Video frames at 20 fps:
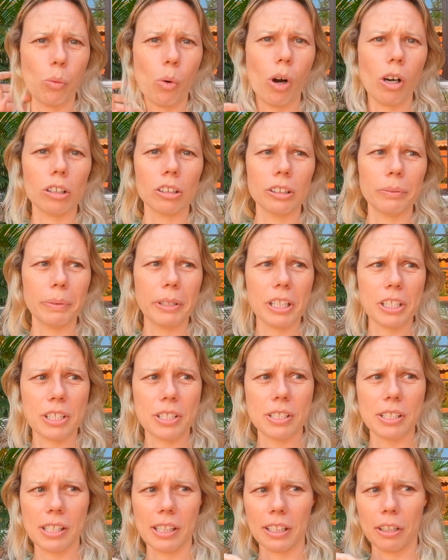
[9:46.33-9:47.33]
water, but
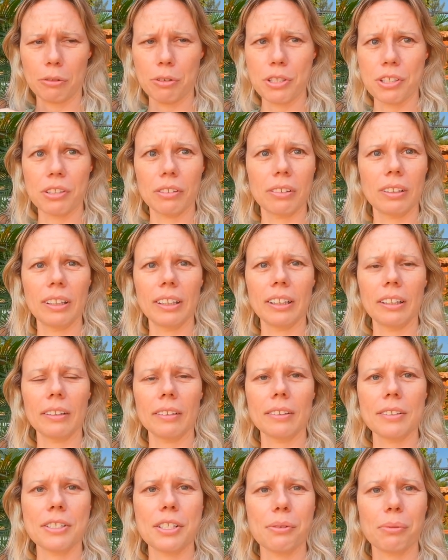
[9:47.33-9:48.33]
it's like crystal
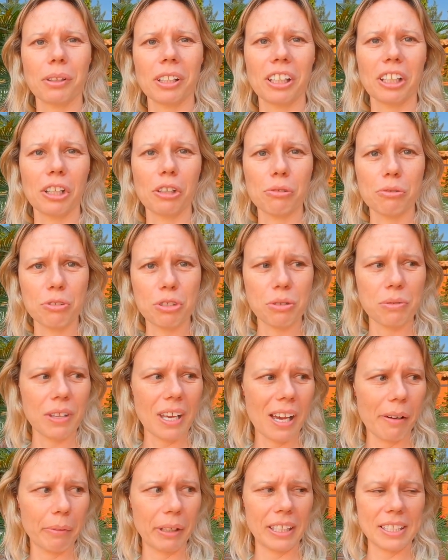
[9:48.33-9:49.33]
clear. So we're gonna go and do
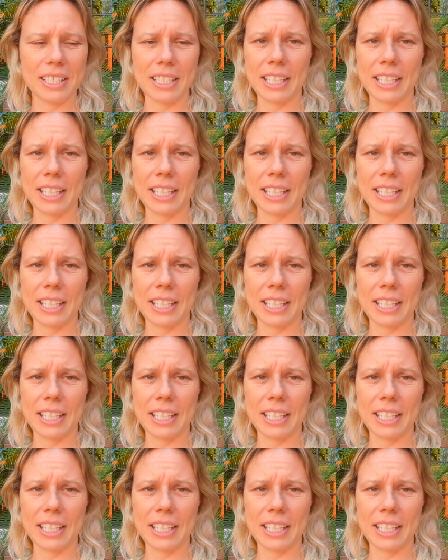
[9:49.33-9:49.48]
that. We get